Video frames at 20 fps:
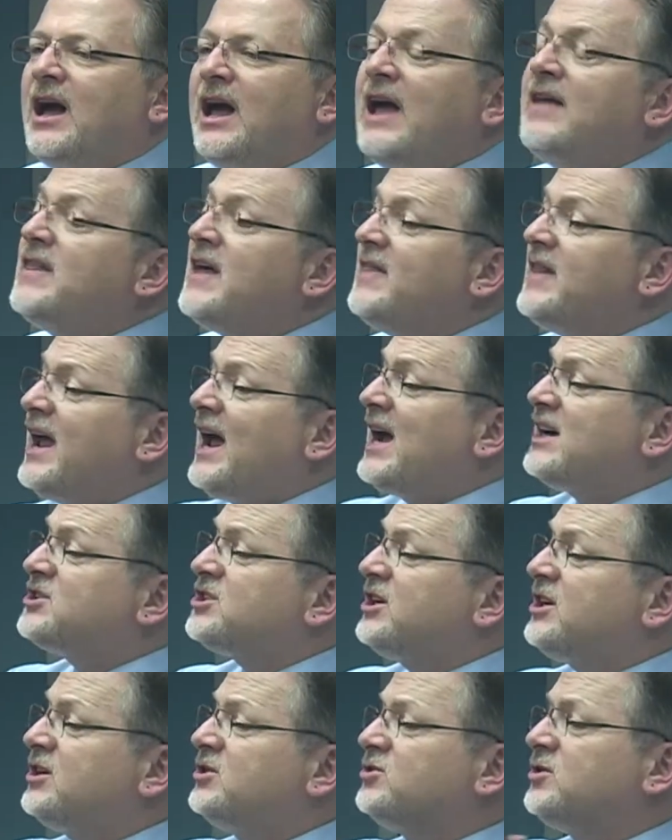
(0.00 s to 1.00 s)
And then they
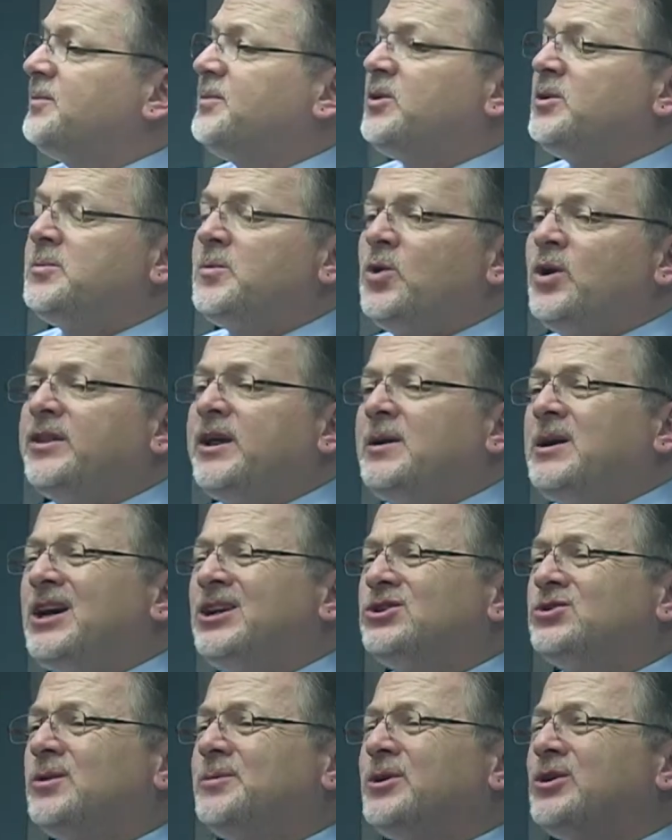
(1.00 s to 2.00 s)
actually contribute more. They
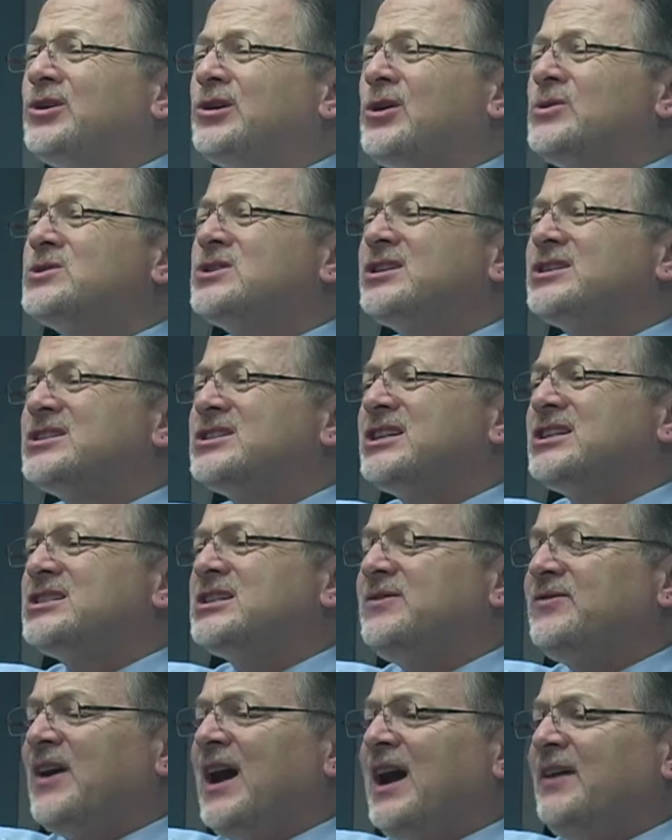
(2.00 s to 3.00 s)
contribute closer to
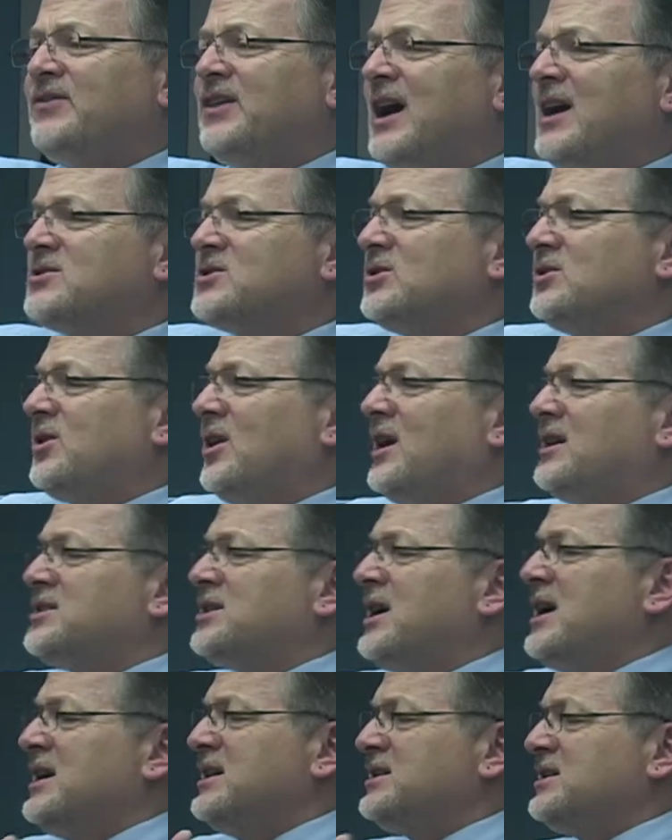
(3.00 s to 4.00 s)
$65,000.
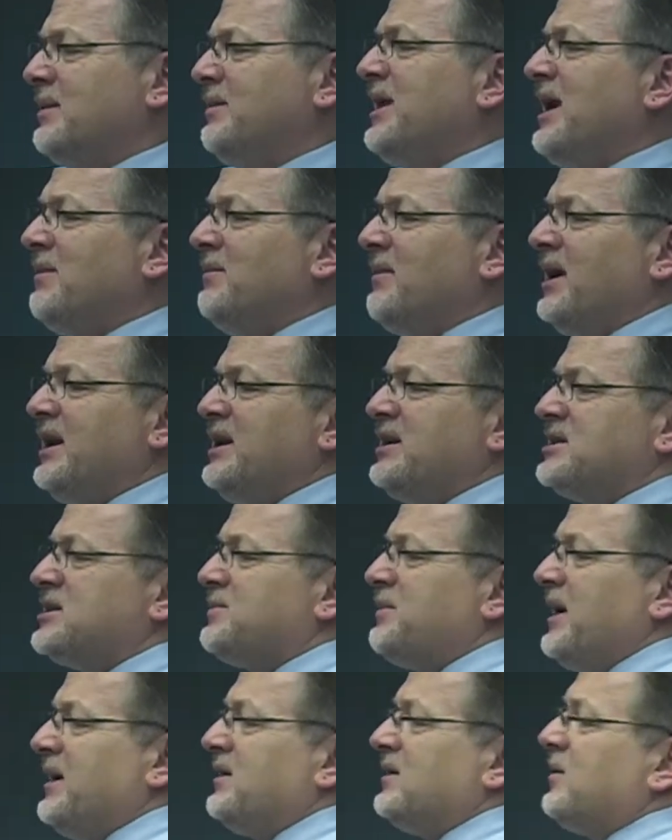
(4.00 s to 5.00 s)
Some of that money is
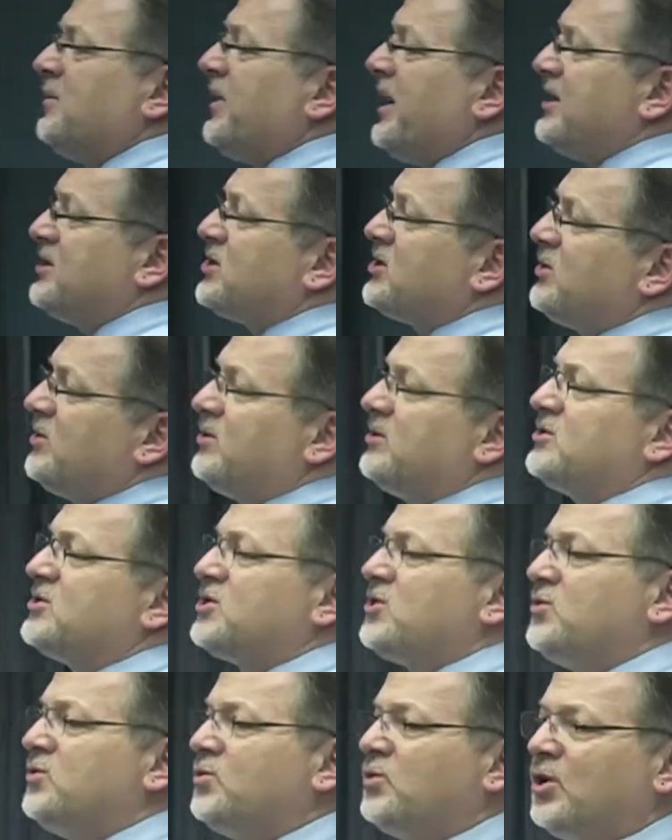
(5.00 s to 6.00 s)
spent to pay students
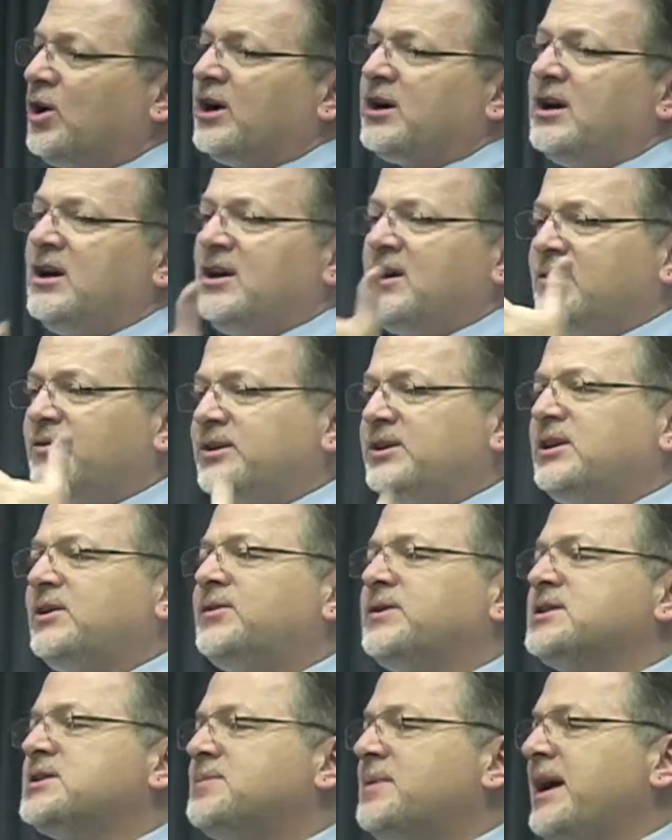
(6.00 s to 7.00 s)
who work for
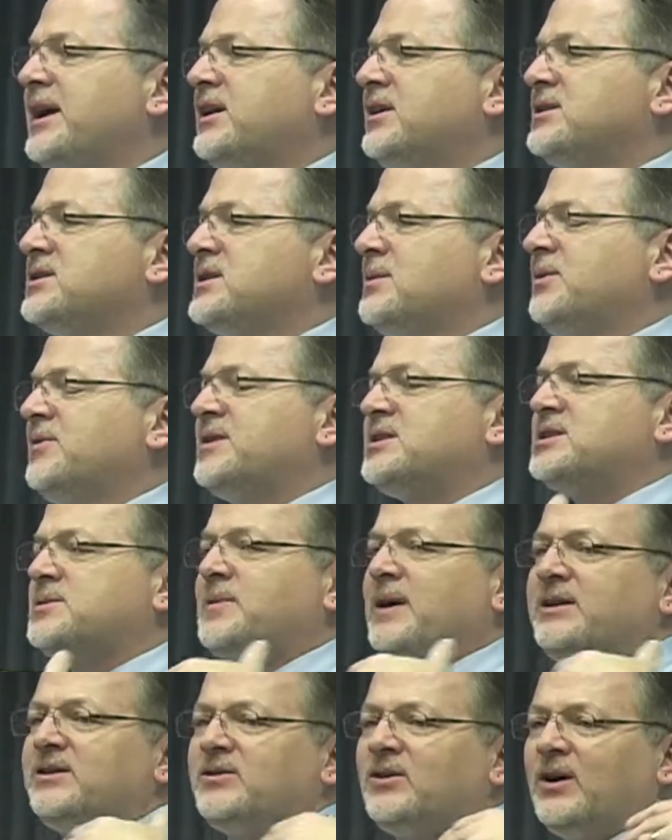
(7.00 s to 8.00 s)
Difference Maker. Some of it's
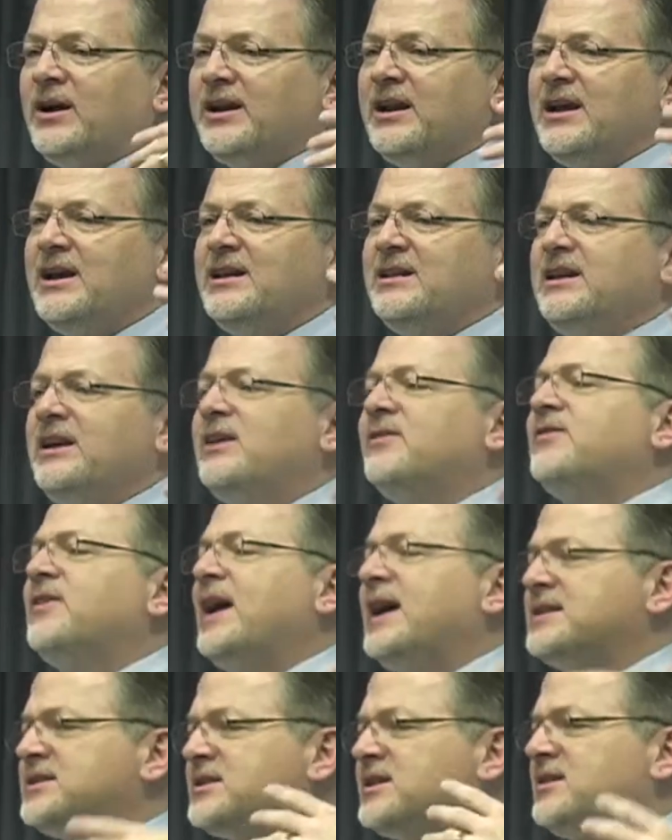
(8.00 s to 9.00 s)
spent on the
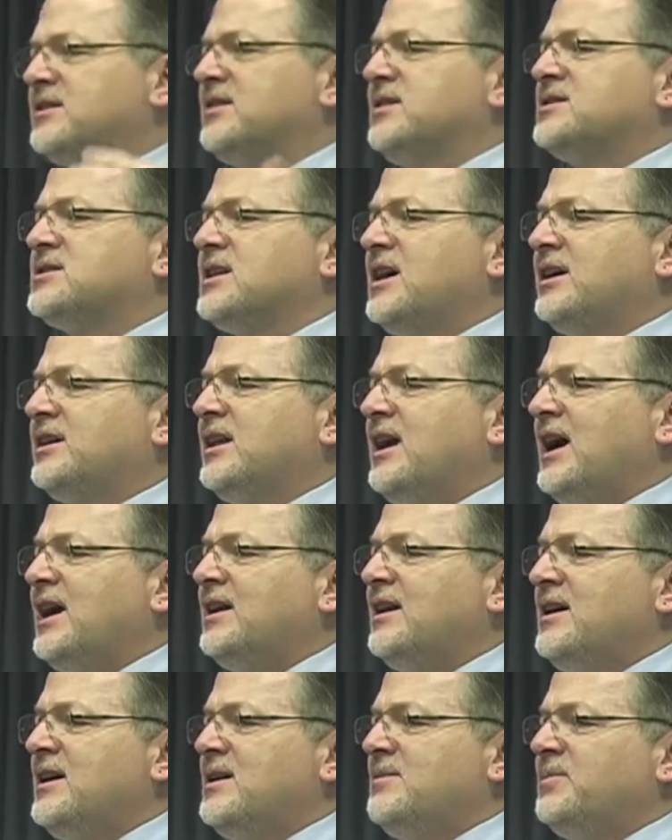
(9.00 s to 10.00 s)
events and things like that.
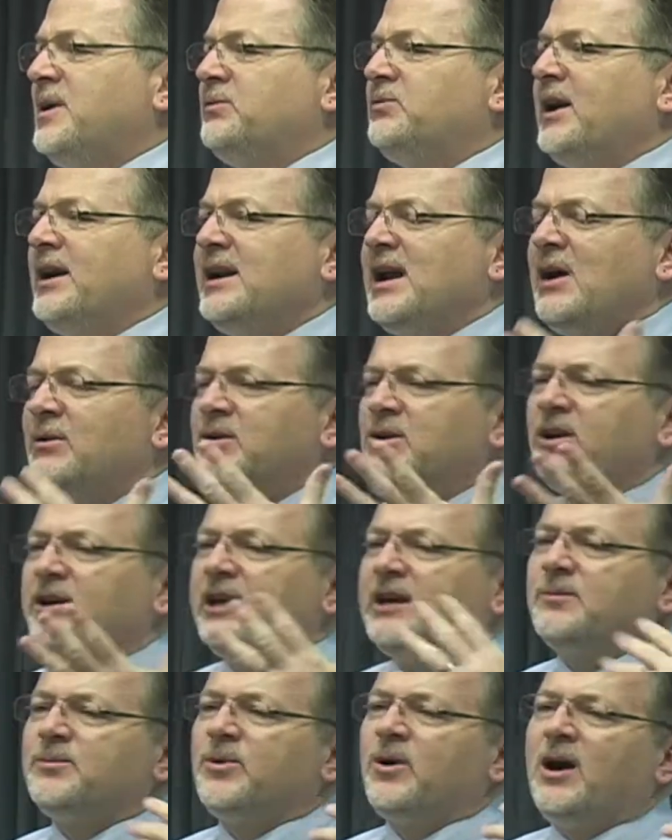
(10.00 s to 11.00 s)
But right now we're
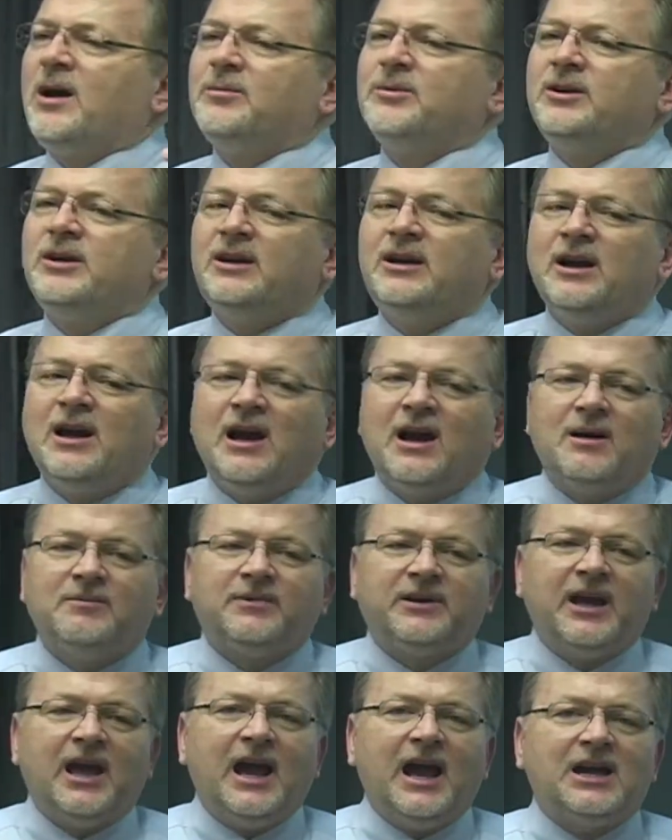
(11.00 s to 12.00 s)
looking at probably
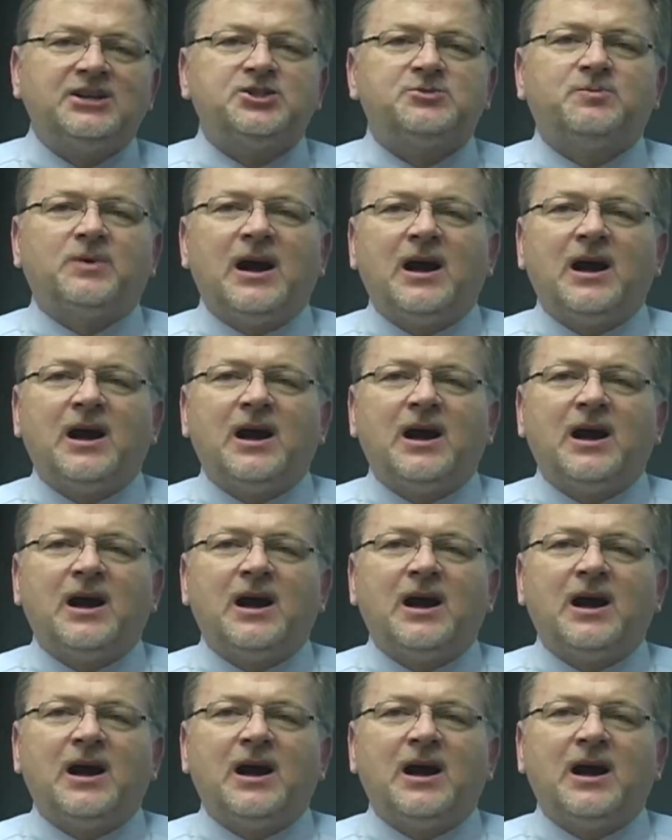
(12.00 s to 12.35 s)
cash